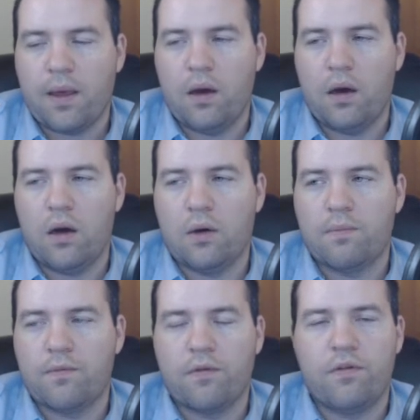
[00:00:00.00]

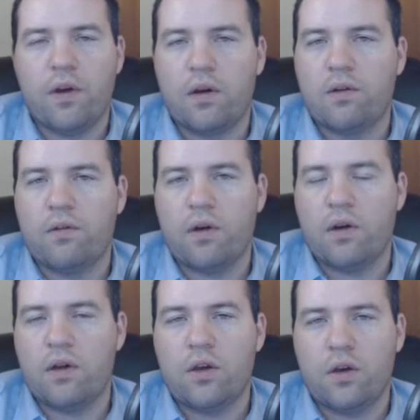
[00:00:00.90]
Very,
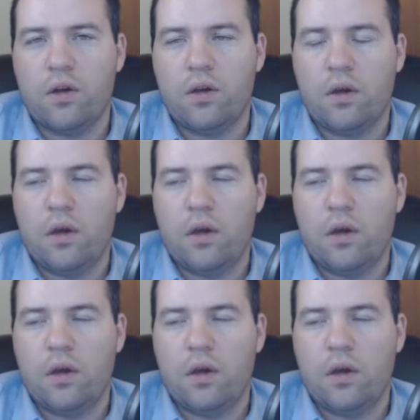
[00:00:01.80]
very good.